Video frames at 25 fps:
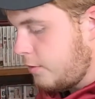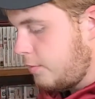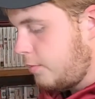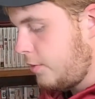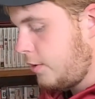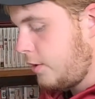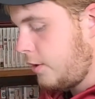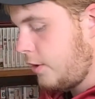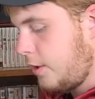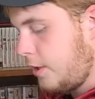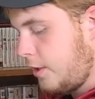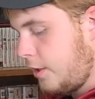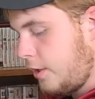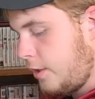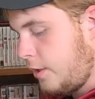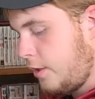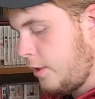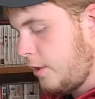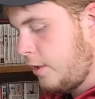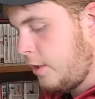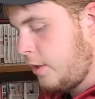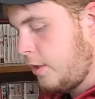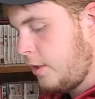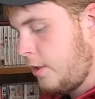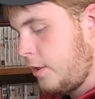played
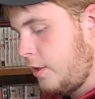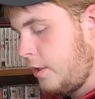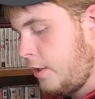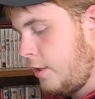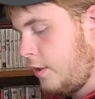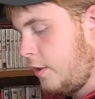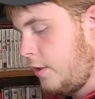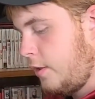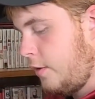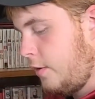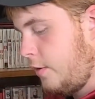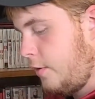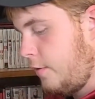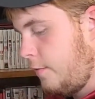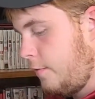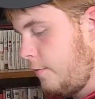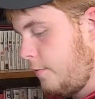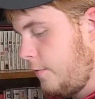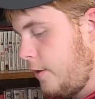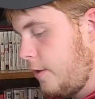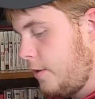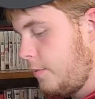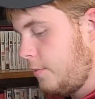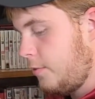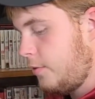
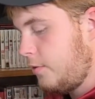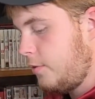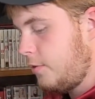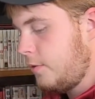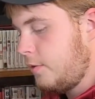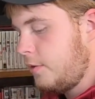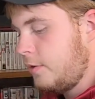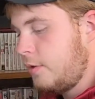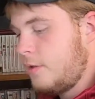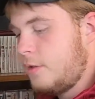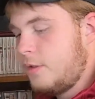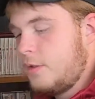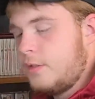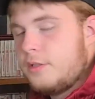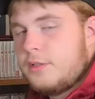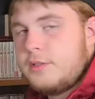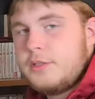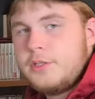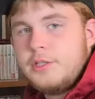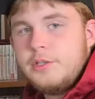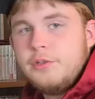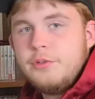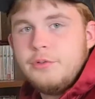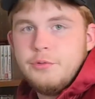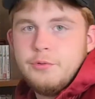Fable
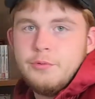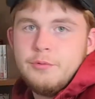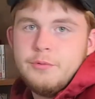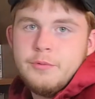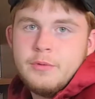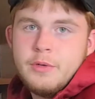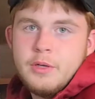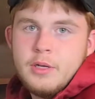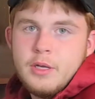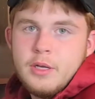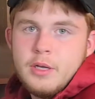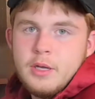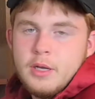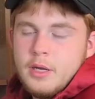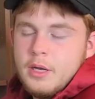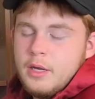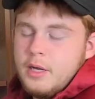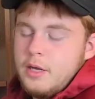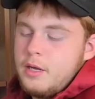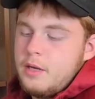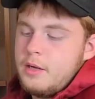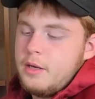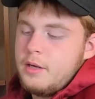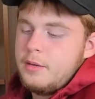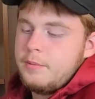2,
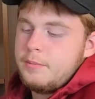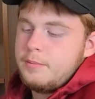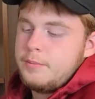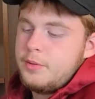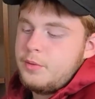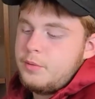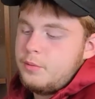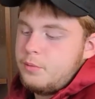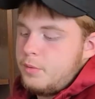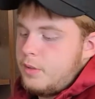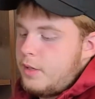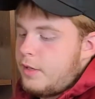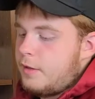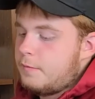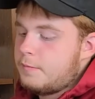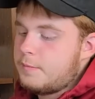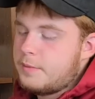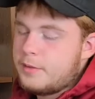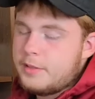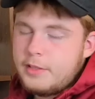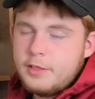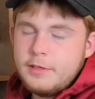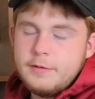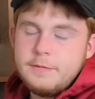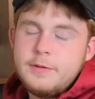but what I've
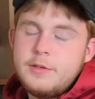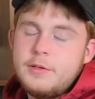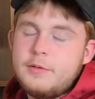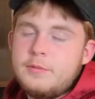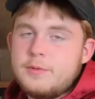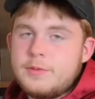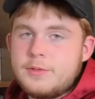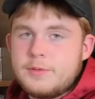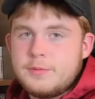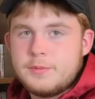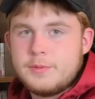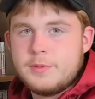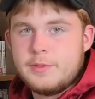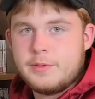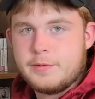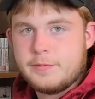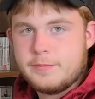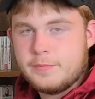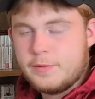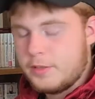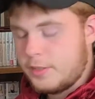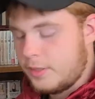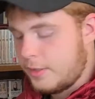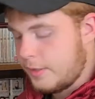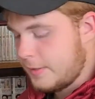played of it was really
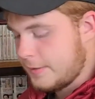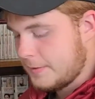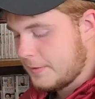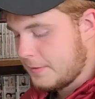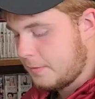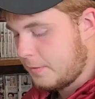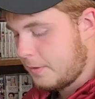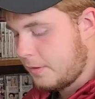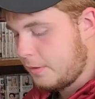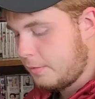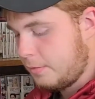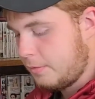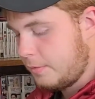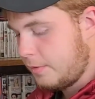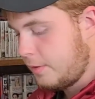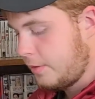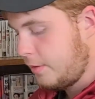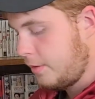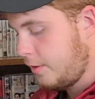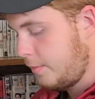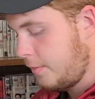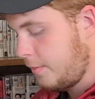fun, and that's why I wanted to